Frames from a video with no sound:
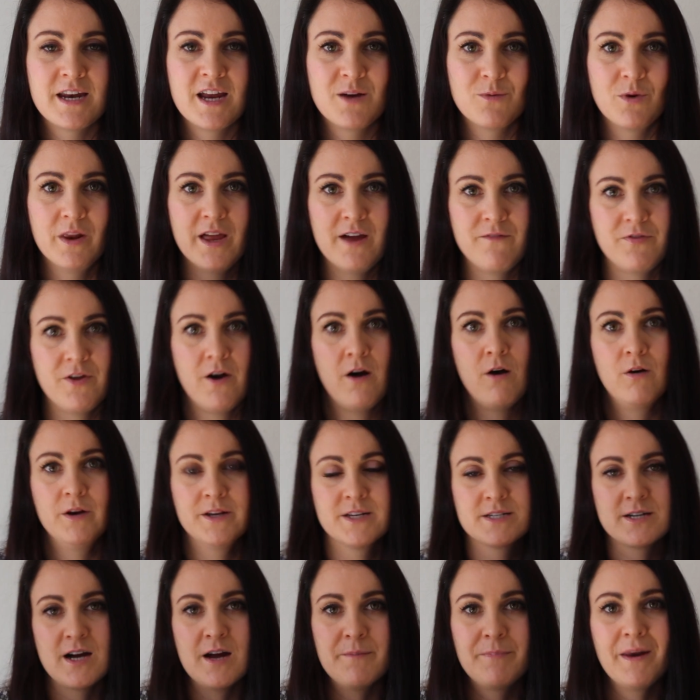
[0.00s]
and he will have the whole
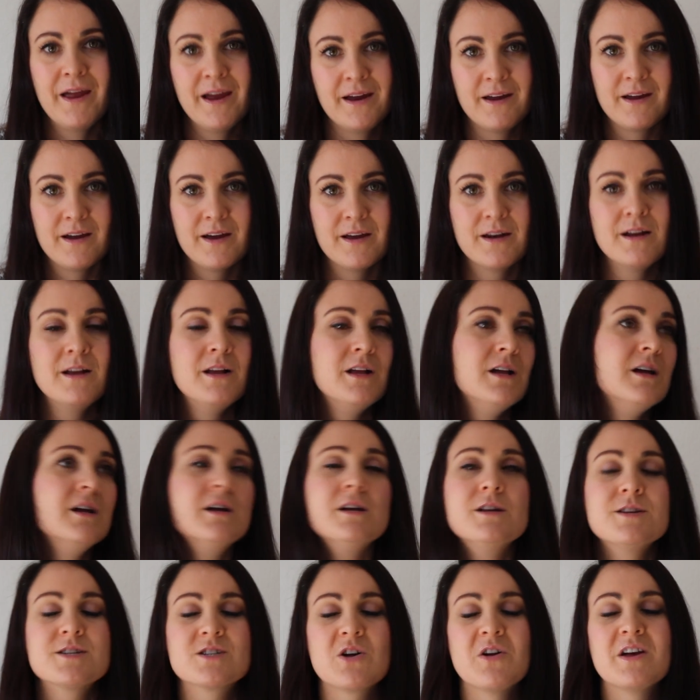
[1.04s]
entire blanket.
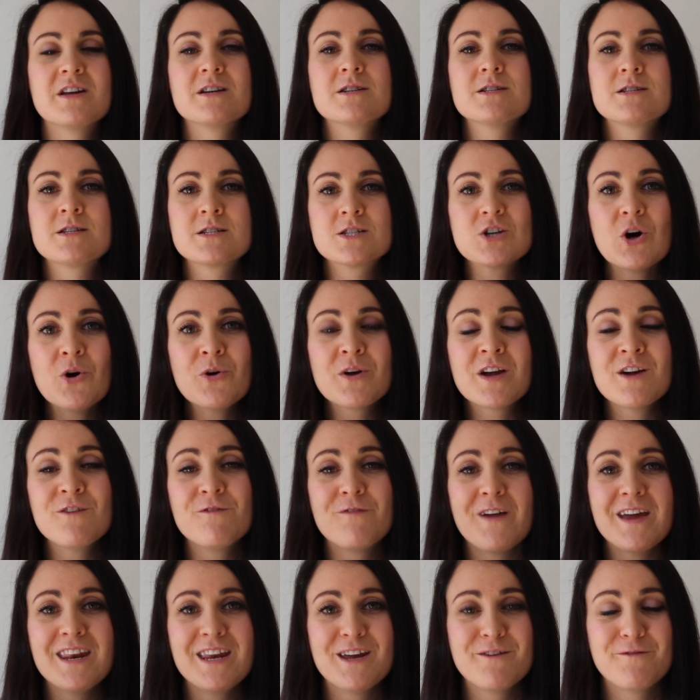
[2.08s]
So it is so
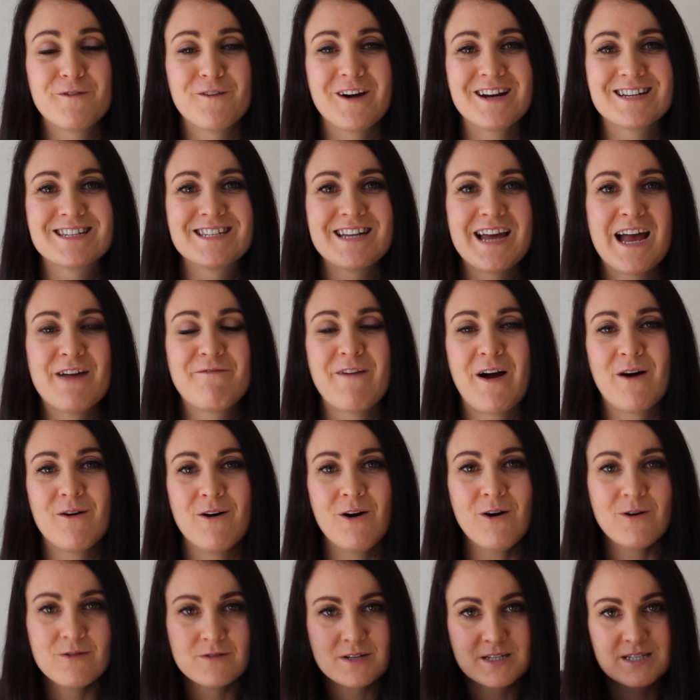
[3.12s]
convenient for us to have
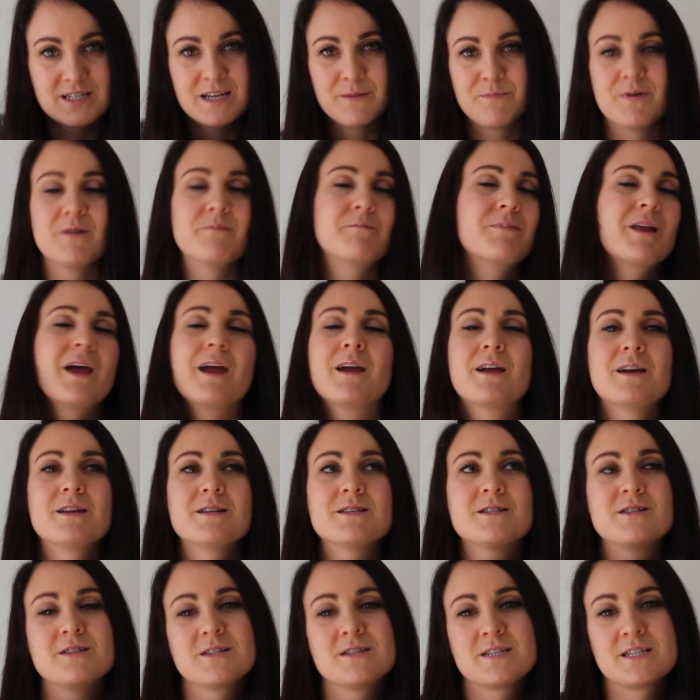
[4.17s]
our own separate
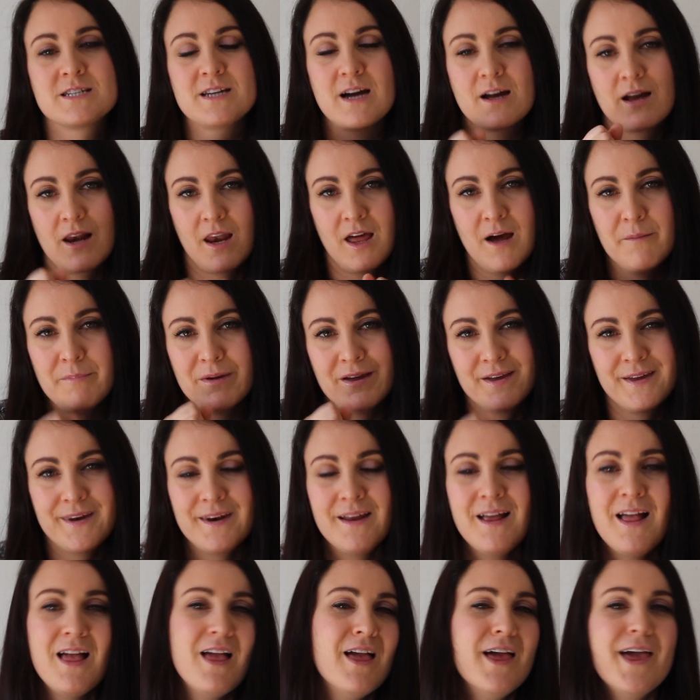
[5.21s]
blankets to snuggle up in.
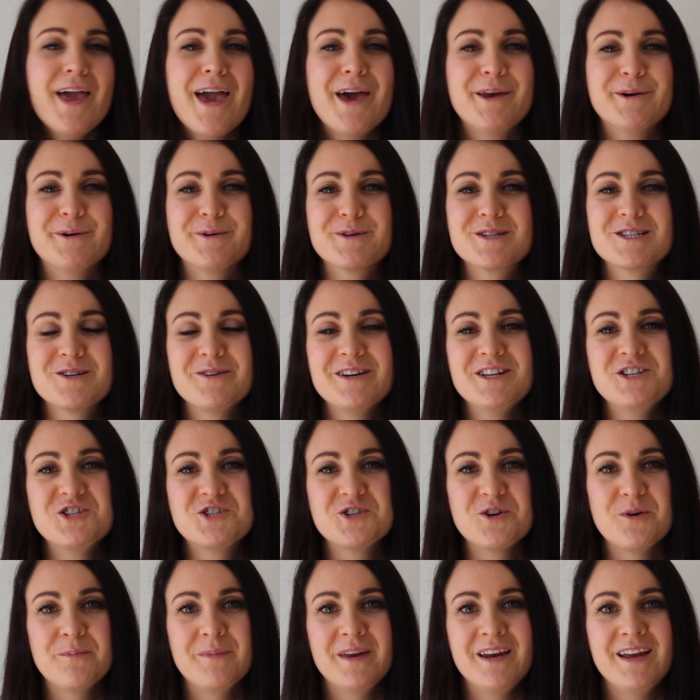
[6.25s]
And also in
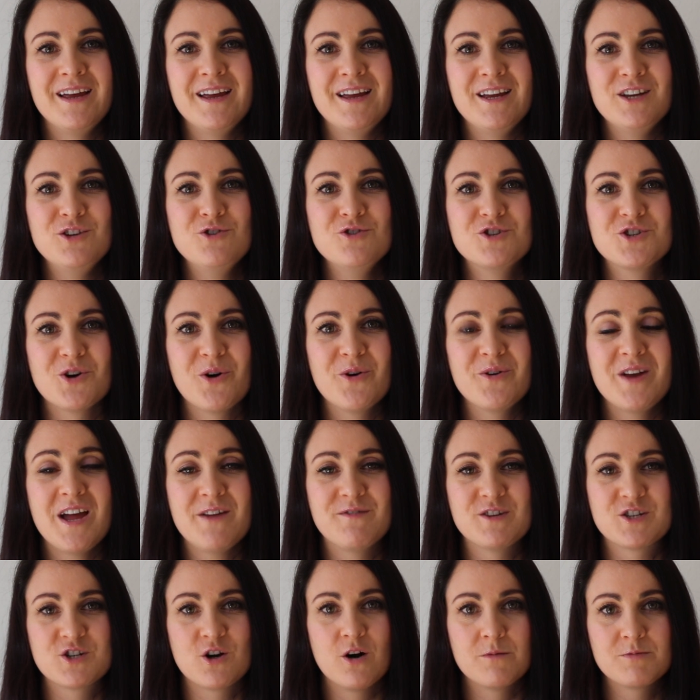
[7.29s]
Germany, you don't have
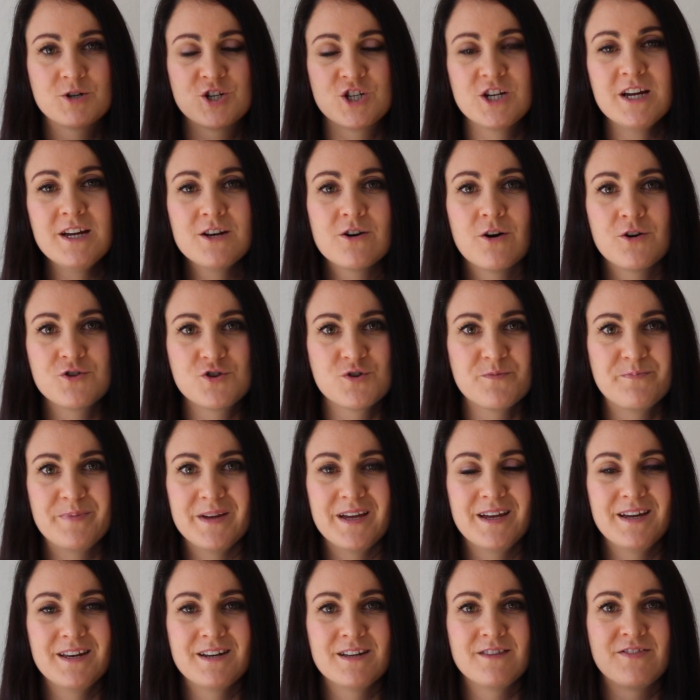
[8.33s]
a top sheet on your
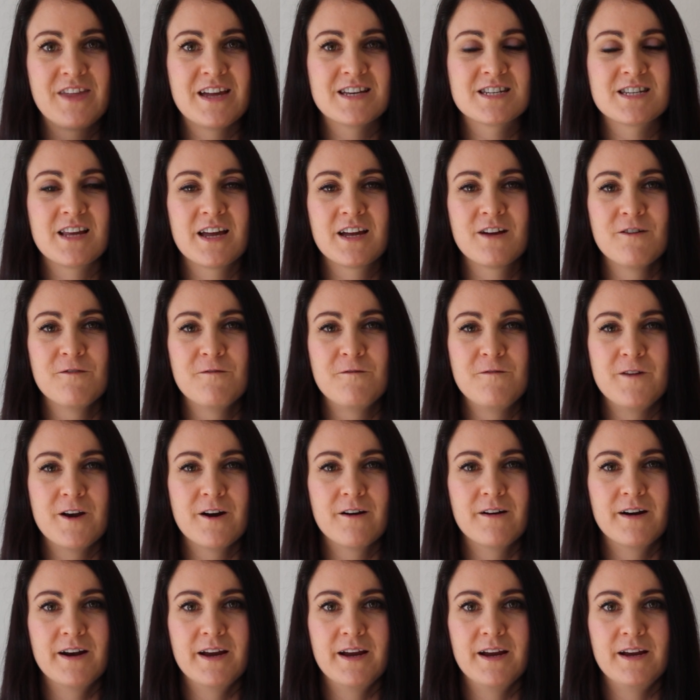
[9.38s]
bed. That's a
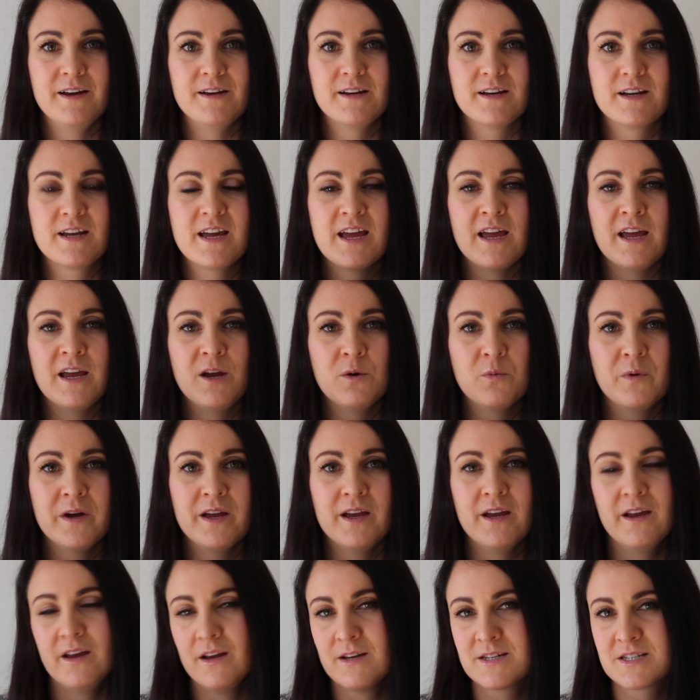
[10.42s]
very
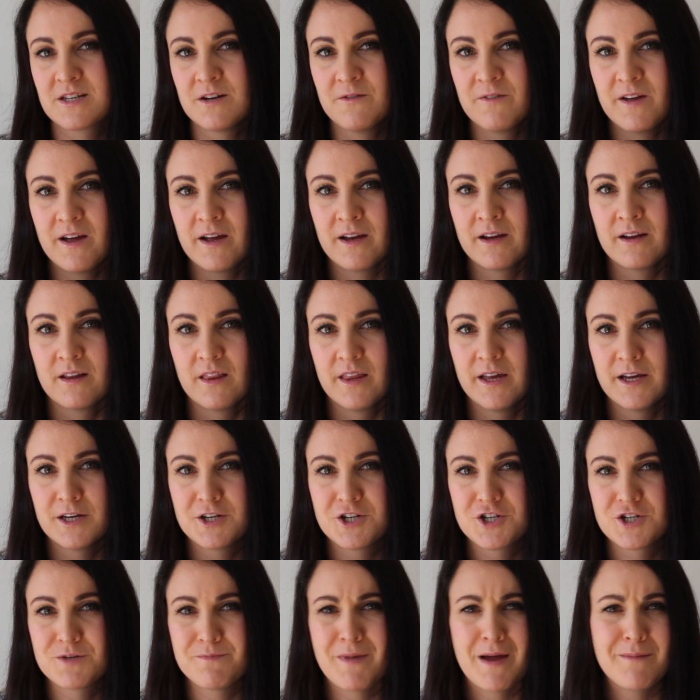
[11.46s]
Kiwi, sort of
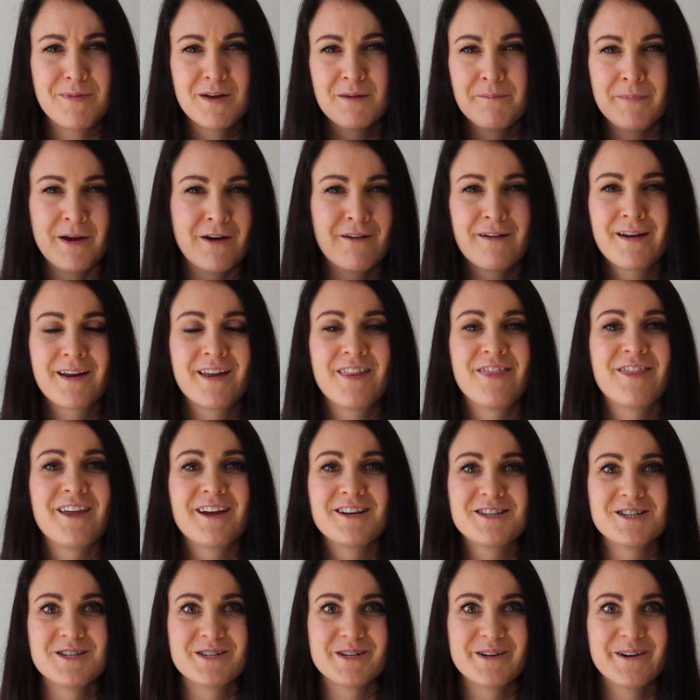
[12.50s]
English, maybe American
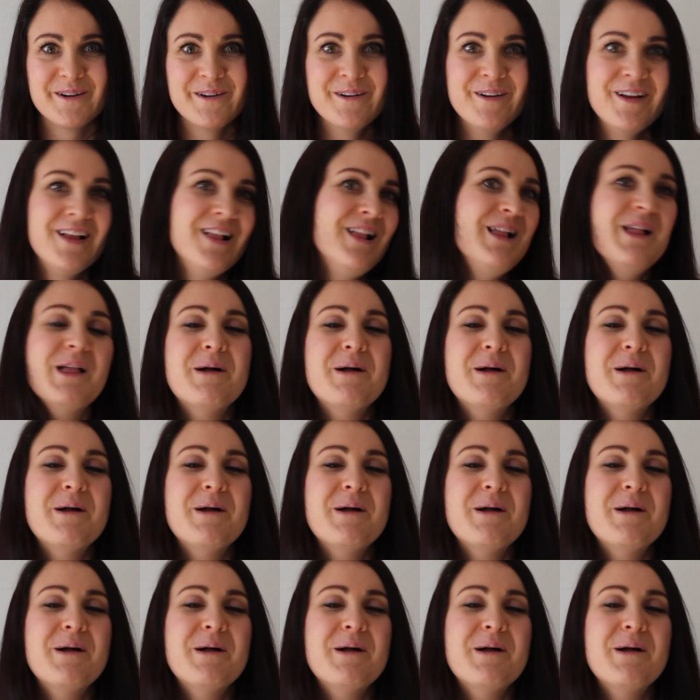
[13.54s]
thing to do.